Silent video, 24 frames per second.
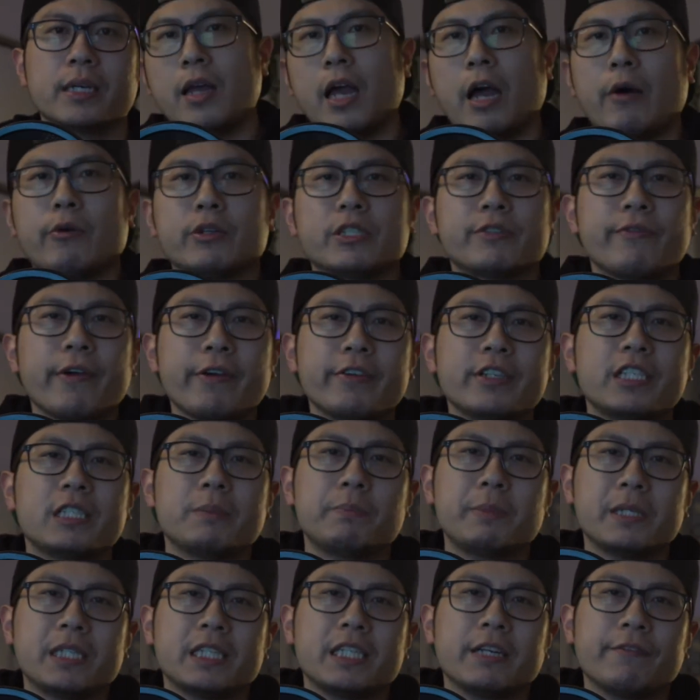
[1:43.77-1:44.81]
I was very
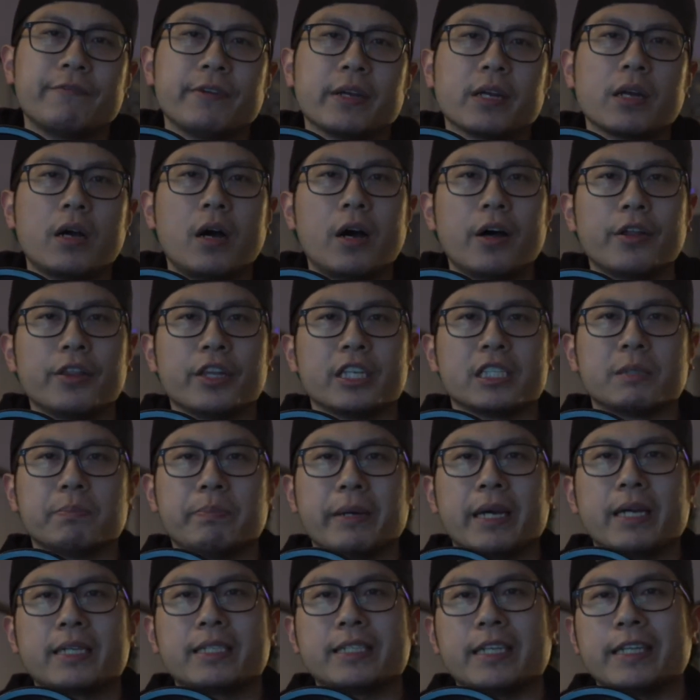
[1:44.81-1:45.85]
specific on the
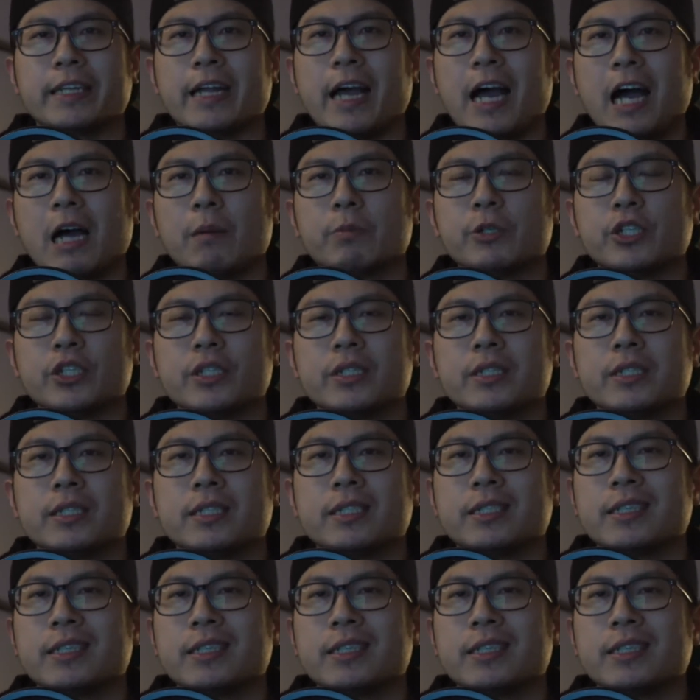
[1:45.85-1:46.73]
specs and options.